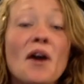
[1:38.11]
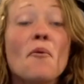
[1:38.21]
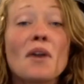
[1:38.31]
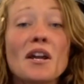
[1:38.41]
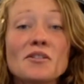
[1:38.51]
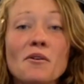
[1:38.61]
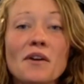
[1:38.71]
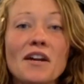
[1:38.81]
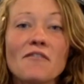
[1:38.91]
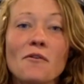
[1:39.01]
What I don't
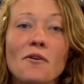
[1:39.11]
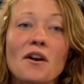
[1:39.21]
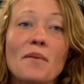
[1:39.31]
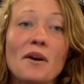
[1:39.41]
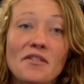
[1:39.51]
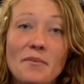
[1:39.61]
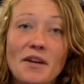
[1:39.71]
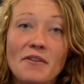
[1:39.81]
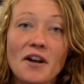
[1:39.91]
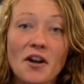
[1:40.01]
care for about the
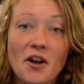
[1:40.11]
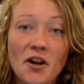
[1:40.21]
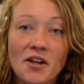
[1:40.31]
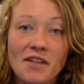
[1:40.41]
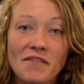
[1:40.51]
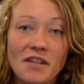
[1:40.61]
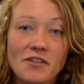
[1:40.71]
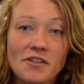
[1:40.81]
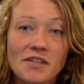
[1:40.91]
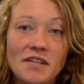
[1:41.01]
Bedrock Cairn
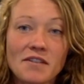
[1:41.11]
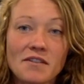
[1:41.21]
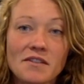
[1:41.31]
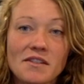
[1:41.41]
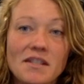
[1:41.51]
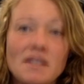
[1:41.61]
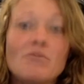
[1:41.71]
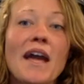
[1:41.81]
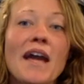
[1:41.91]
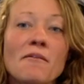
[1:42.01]
Adventure sandals is that you
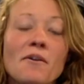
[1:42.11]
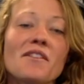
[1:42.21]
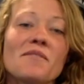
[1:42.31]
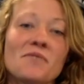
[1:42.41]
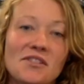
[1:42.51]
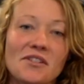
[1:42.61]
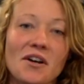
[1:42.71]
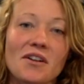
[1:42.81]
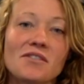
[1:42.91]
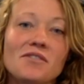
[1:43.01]
can't wear them with
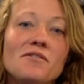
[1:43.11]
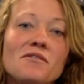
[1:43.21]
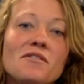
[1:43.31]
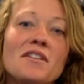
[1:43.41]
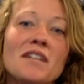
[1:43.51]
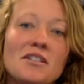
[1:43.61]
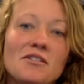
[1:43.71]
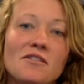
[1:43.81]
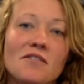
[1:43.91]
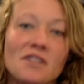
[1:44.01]
socks due to the
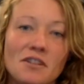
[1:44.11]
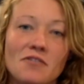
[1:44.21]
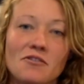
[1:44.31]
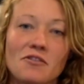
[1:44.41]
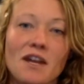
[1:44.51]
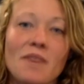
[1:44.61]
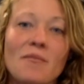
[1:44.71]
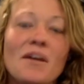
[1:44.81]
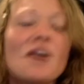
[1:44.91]
nature of the toe strap,